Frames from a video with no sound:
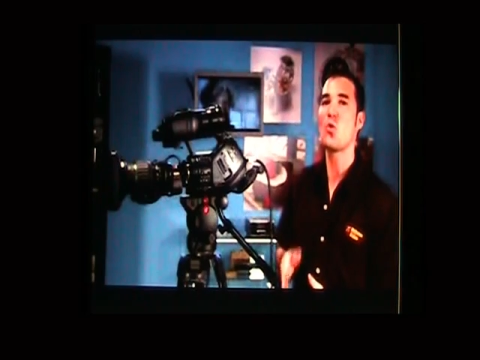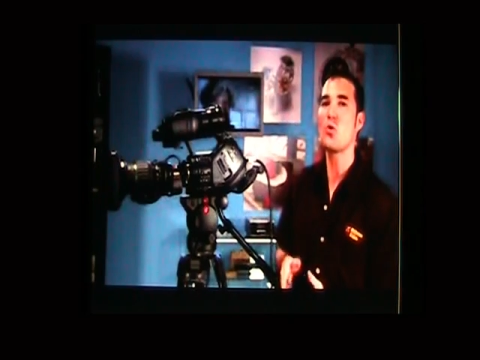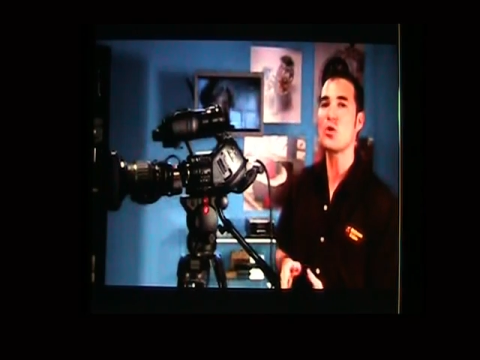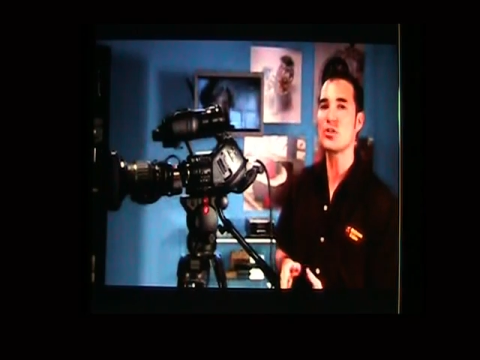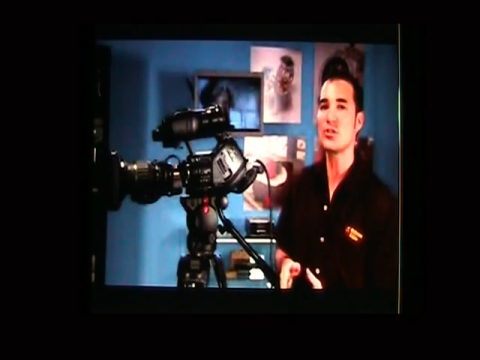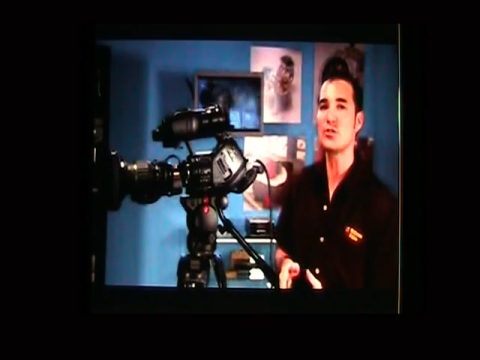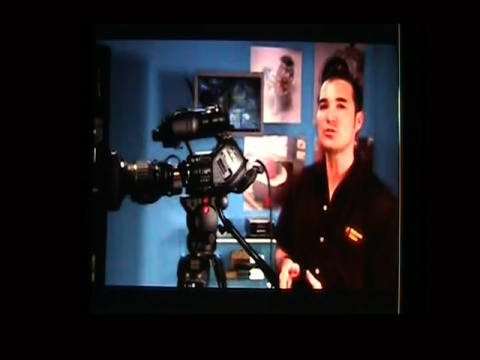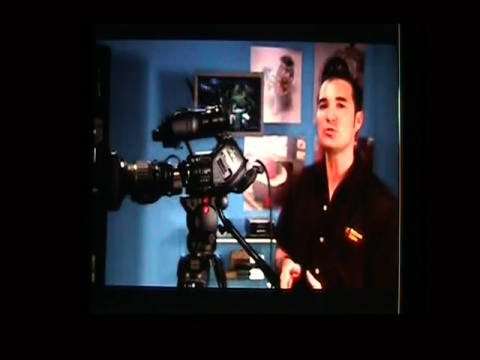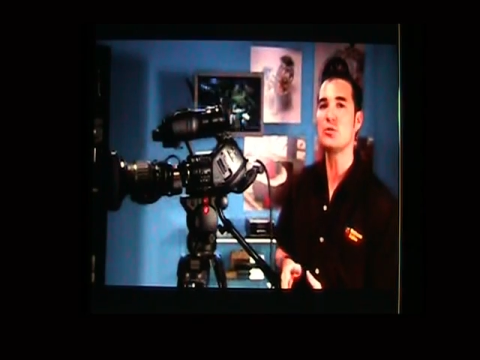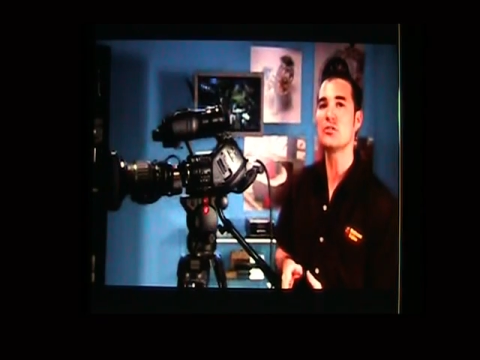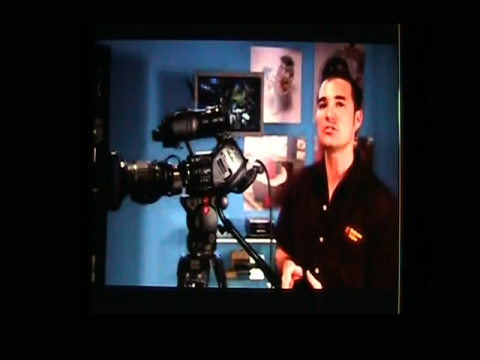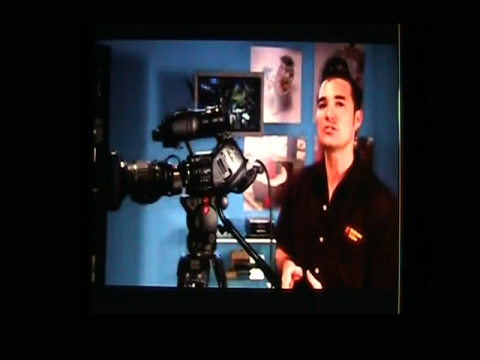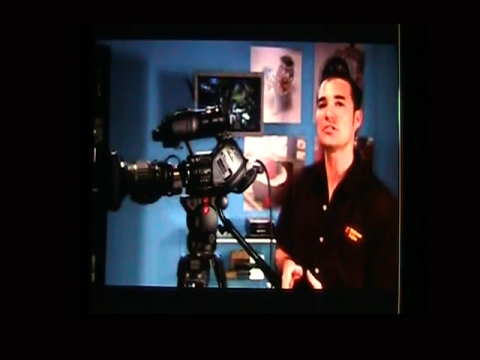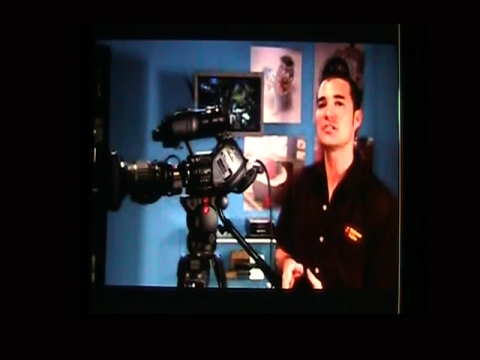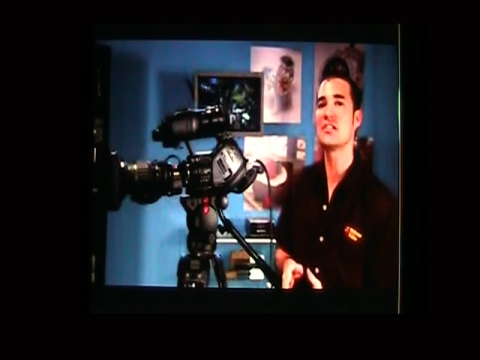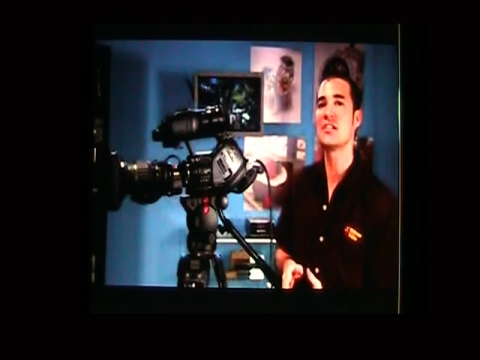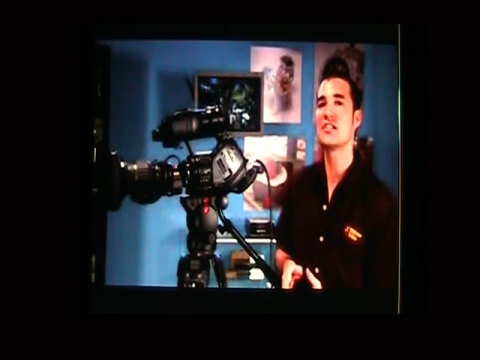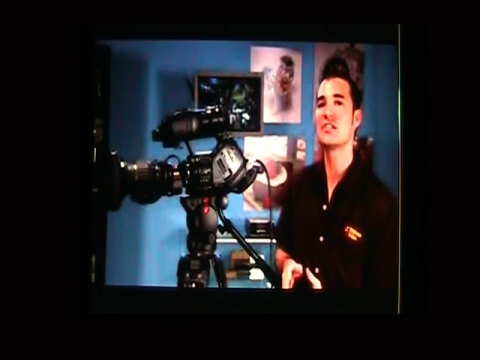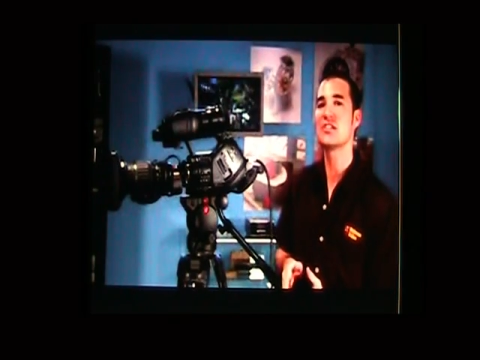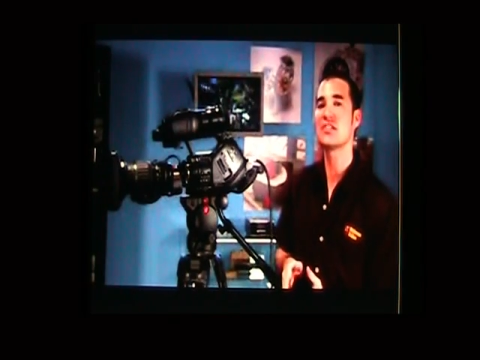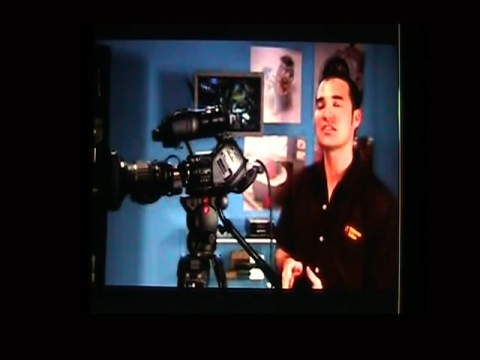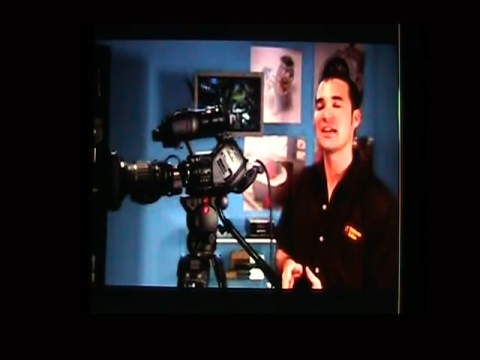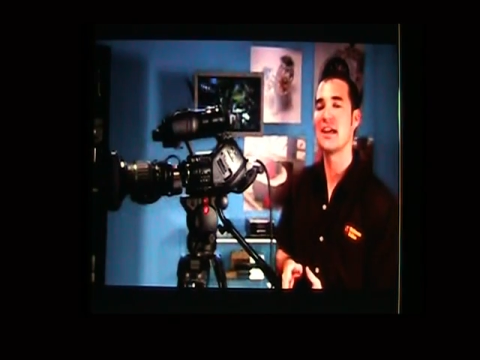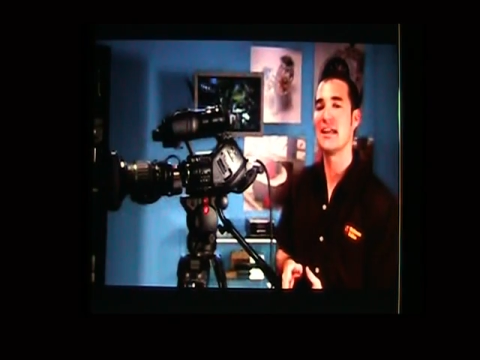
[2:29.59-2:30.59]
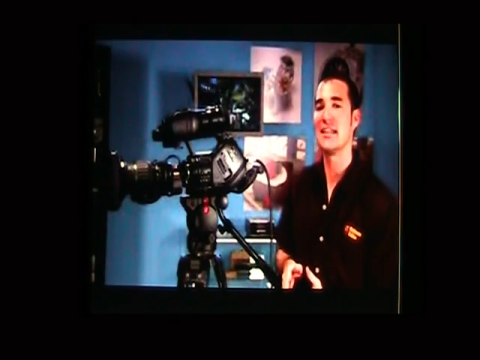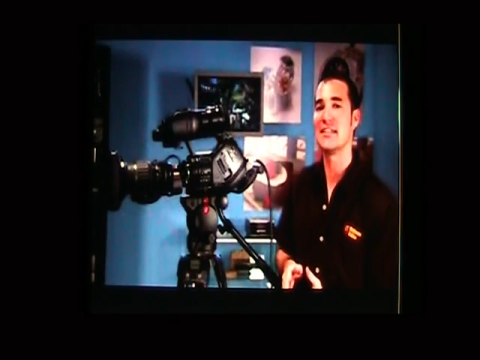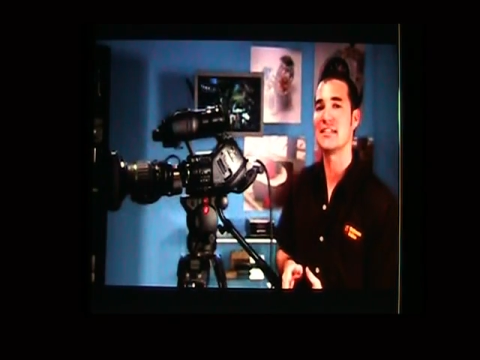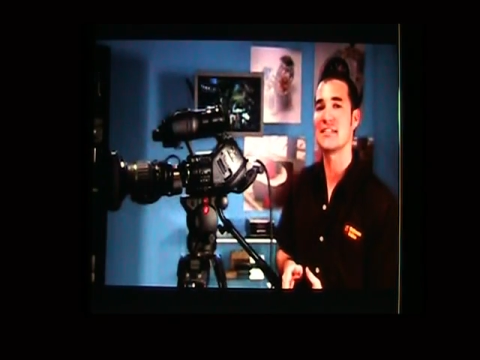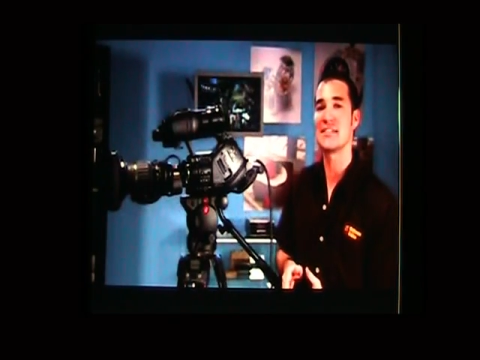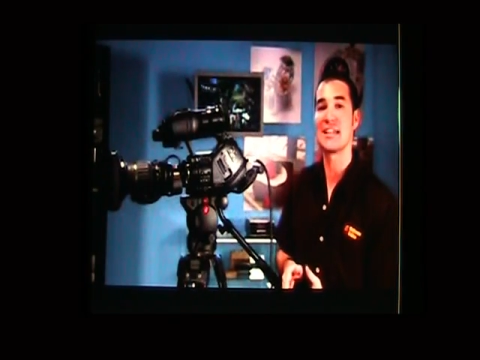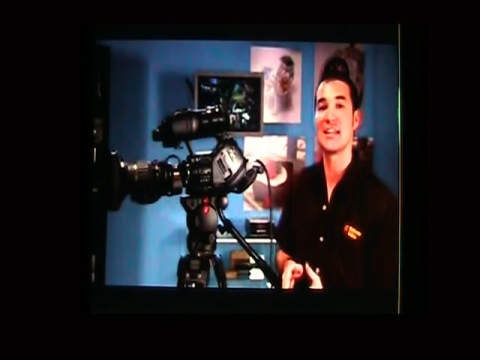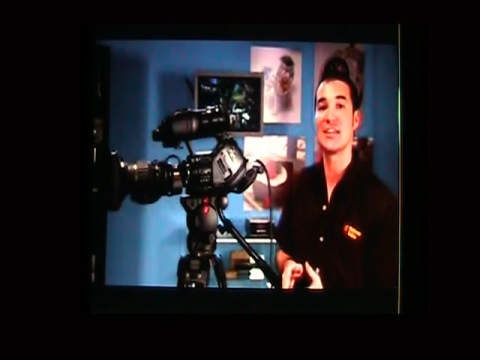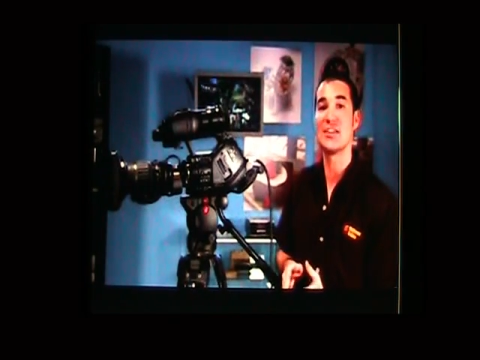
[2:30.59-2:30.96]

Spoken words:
or 2/3 inch lens